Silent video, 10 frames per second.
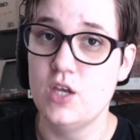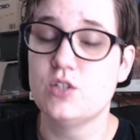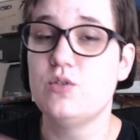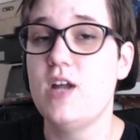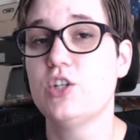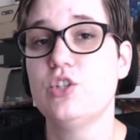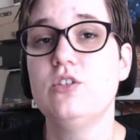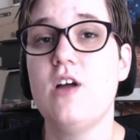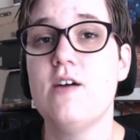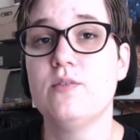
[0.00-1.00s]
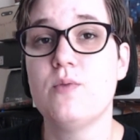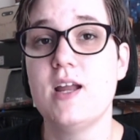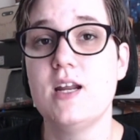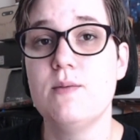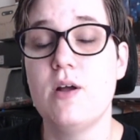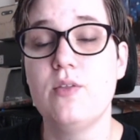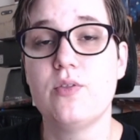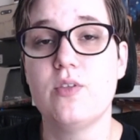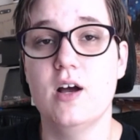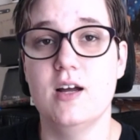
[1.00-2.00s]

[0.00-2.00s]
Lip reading: So National Novel Writing Month,